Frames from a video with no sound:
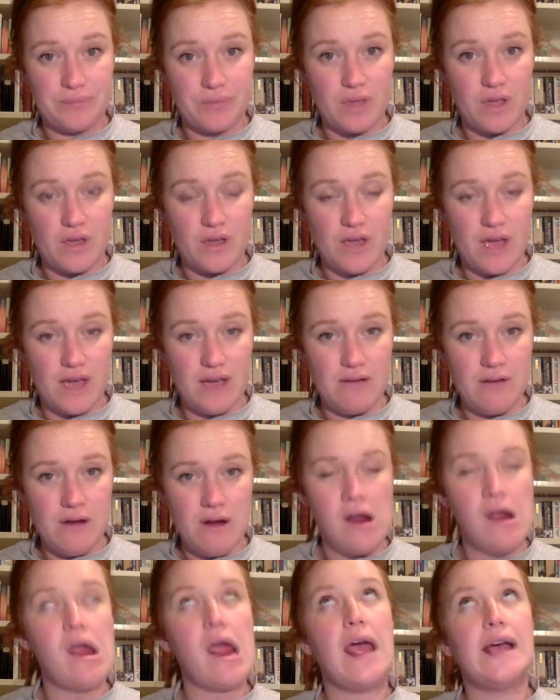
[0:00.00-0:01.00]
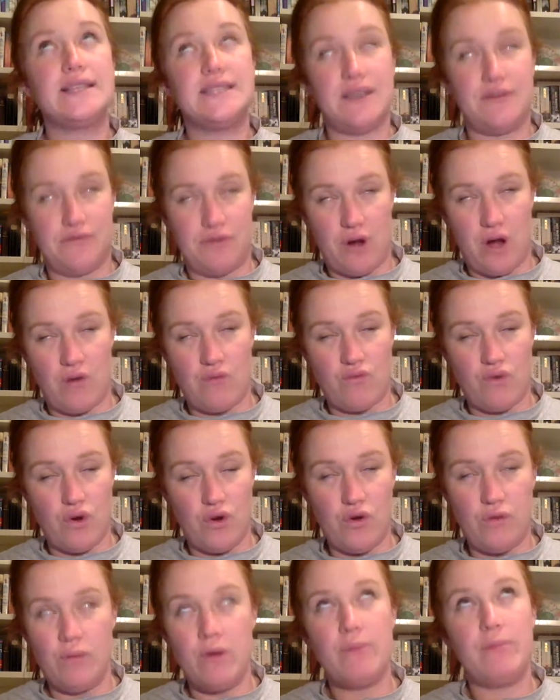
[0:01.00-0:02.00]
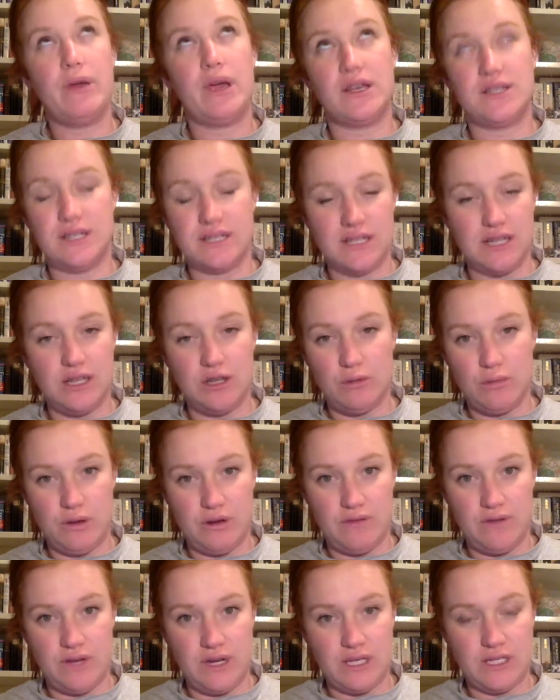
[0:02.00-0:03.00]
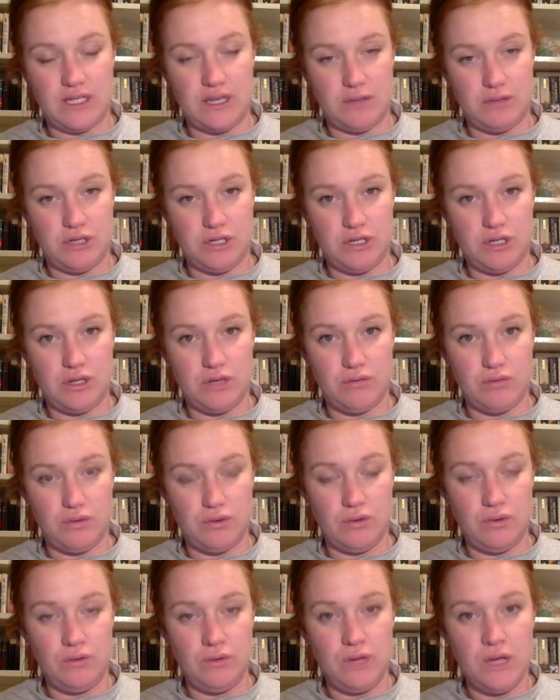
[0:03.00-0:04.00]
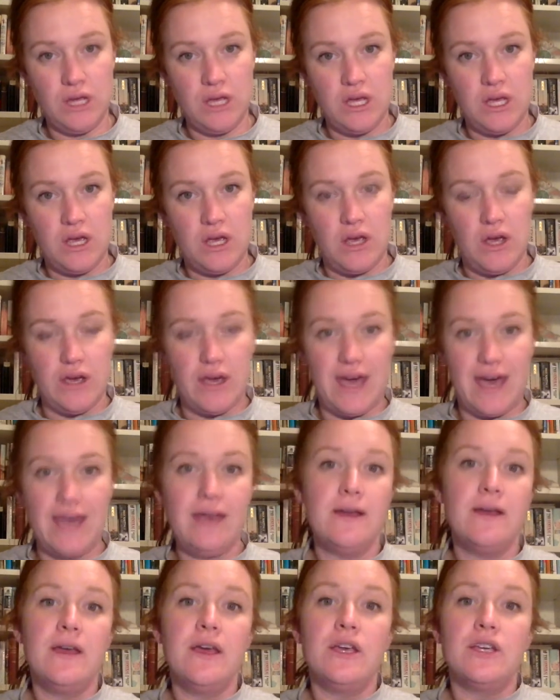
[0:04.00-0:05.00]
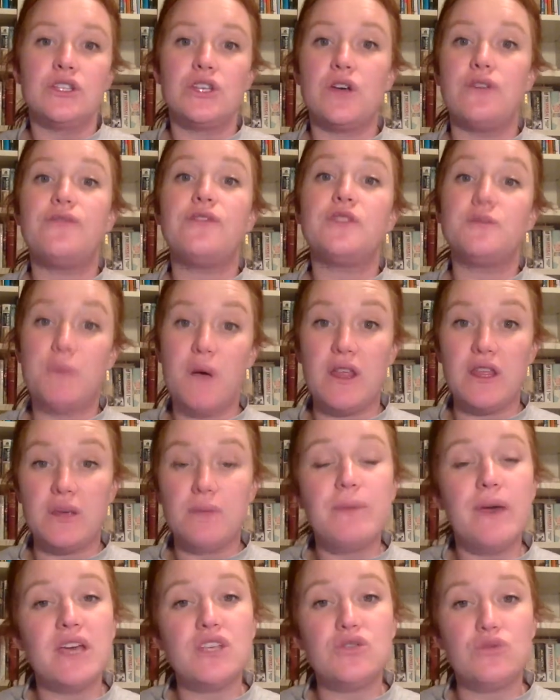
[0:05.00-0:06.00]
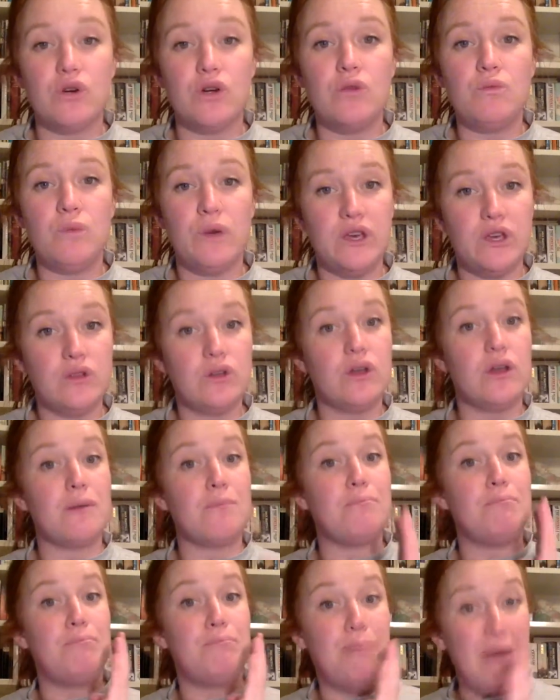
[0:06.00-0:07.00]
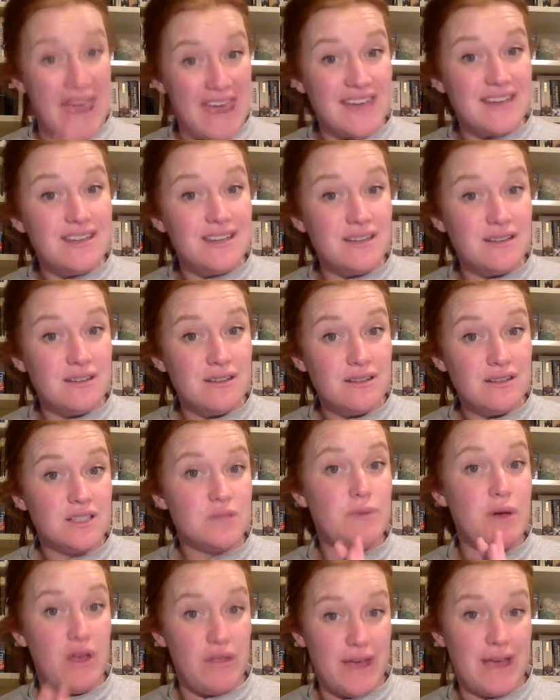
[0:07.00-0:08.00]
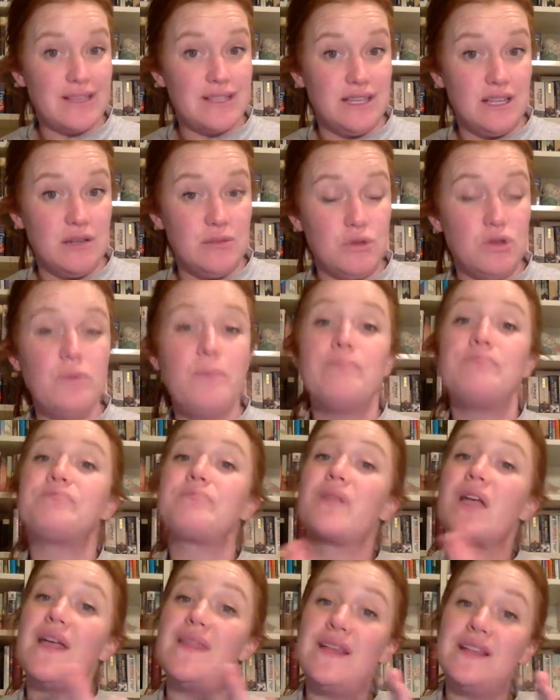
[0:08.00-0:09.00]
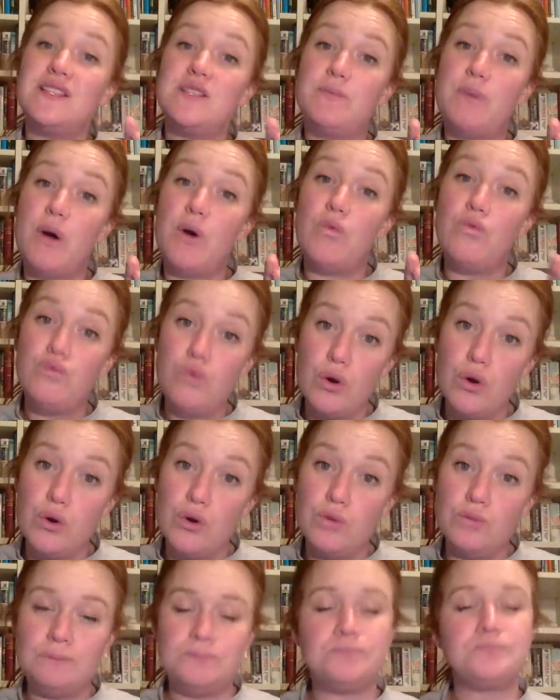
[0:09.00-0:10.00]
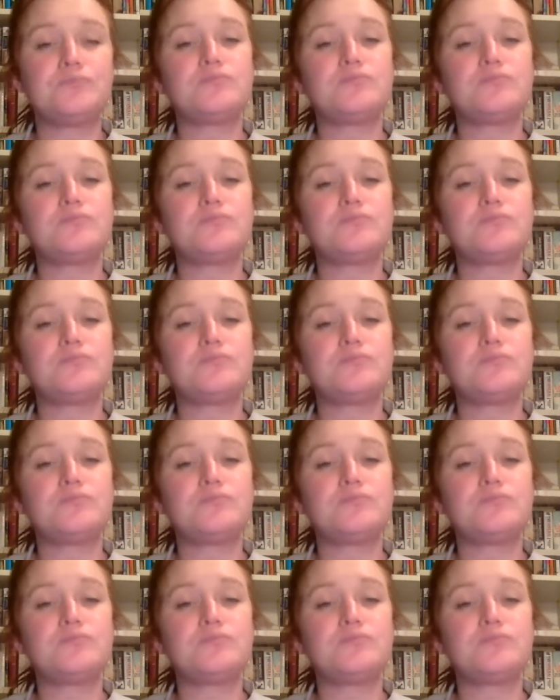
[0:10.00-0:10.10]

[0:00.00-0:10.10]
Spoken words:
Okay, except for in room because it's a little bit of an exception to the rule. Okay, so for spelling bedroom, we could look at bed, spell that syllable, and then spell room.